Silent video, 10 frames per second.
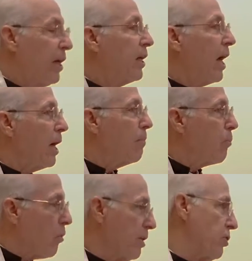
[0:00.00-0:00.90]
he
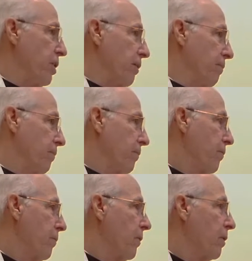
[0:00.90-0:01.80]
came preaching,
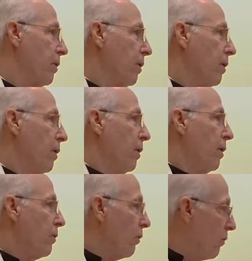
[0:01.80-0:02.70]

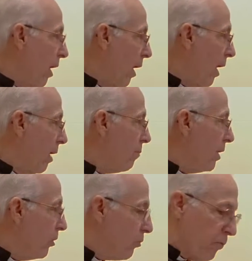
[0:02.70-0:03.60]
The
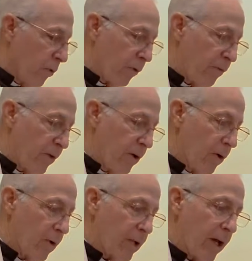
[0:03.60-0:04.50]
time is
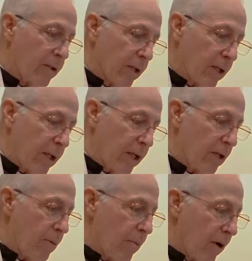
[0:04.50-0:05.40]
fulfilled and the
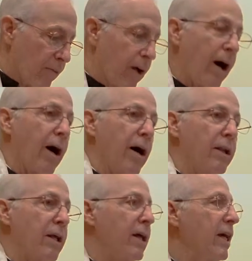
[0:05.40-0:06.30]
kingdom of
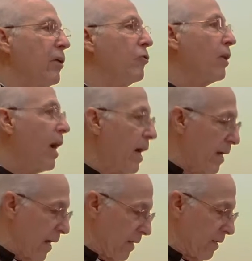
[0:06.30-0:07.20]
God is at
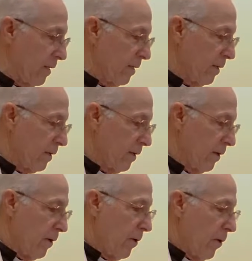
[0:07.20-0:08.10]
hand.
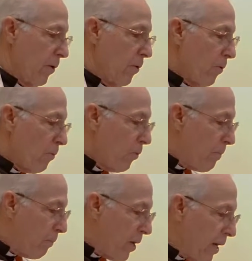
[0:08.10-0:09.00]

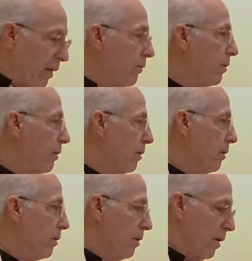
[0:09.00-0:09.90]
Repent
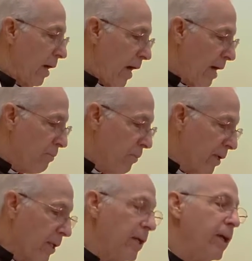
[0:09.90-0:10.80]
and
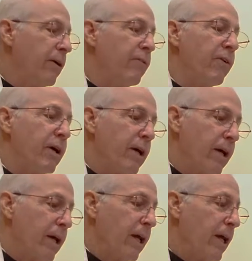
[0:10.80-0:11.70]
believe
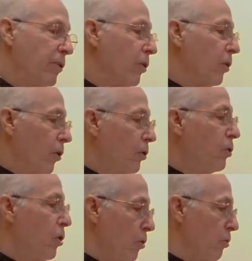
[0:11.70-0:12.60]
in the good
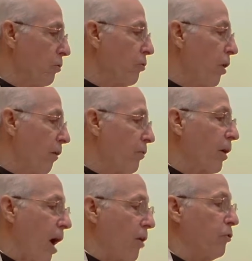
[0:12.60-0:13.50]
news of
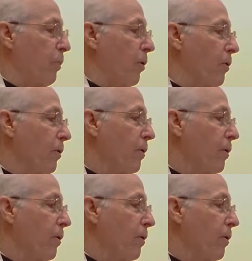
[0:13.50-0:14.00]
the gospel.